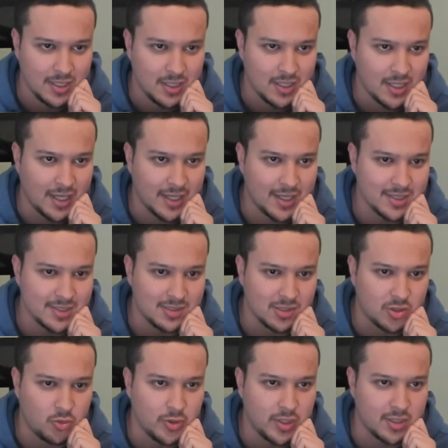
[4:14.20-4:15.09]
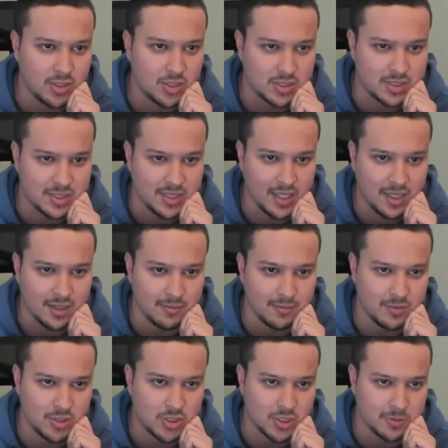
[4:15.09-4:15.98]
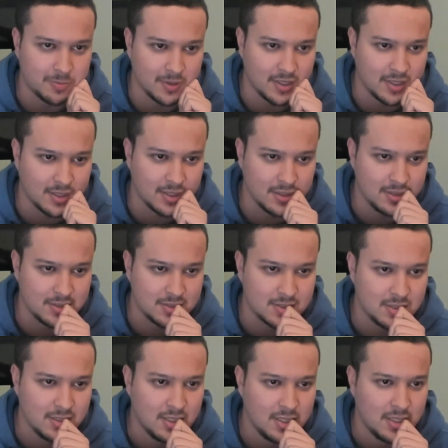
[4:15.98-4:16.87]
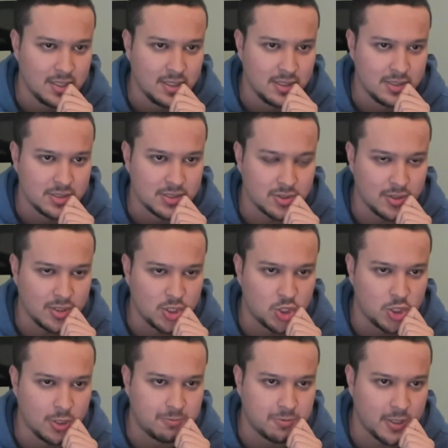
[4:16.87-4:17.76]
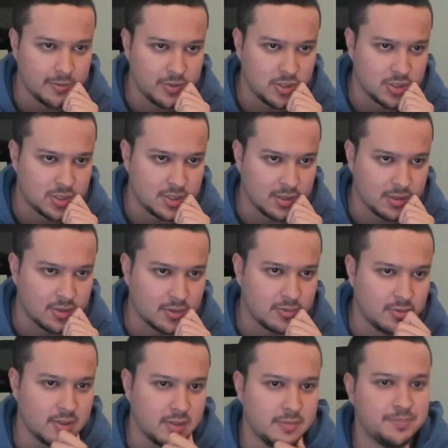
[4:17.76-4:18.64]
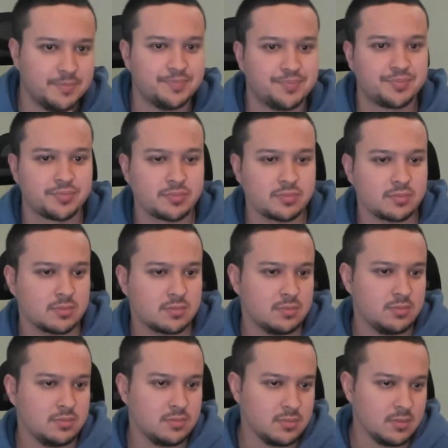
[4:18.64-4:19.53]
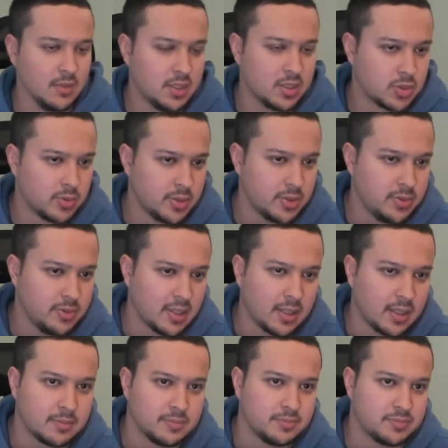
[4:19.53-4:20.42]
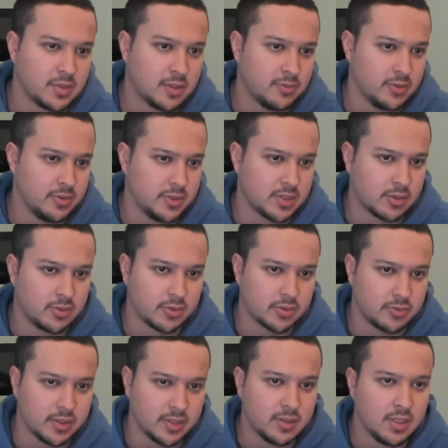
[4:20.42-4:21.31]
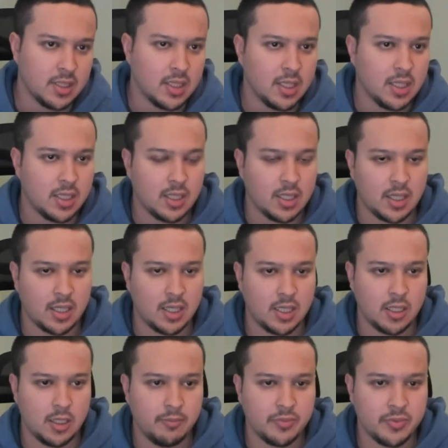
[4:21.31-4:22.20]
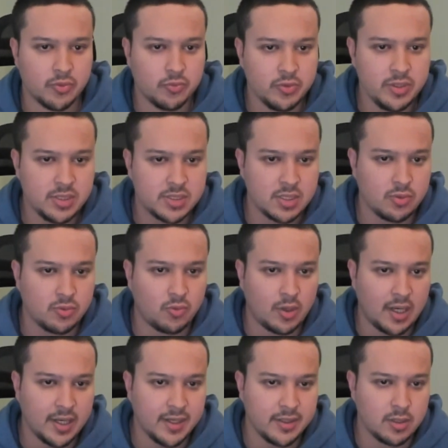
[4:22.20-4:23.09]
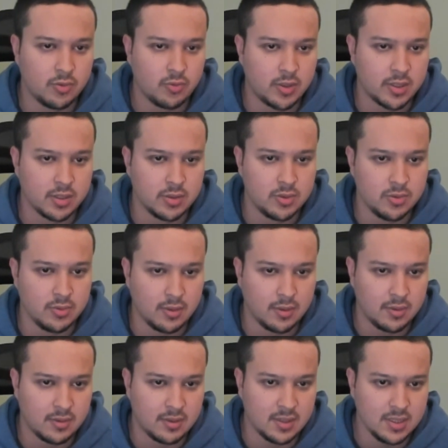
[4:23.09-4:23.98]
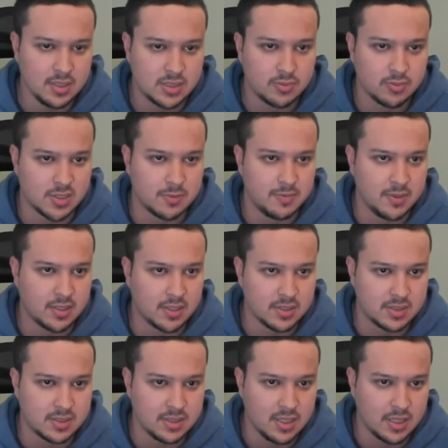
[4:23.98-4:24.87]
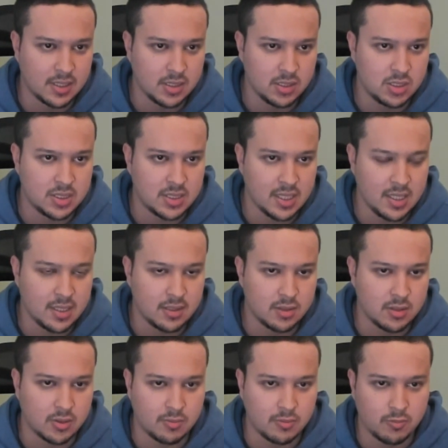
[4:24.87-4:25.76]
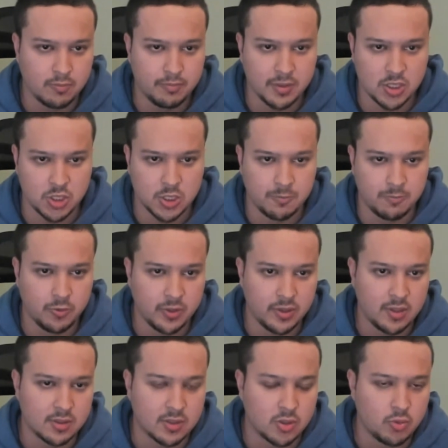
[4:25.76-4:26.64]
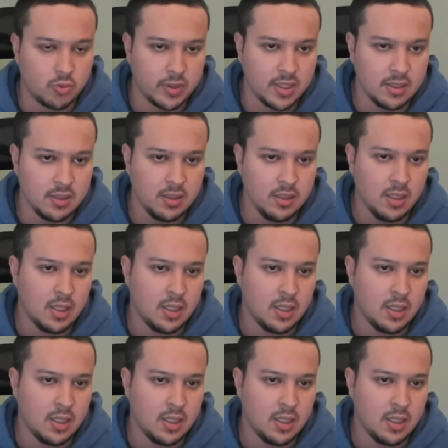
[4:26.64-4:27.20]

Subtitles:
I guess the queen can just take the bishop in that case. So I should probably just take the queen. So we'll do that, and we'll lose our own queen. The reason why I didn't want to do this was because they can take the bishop with their queen,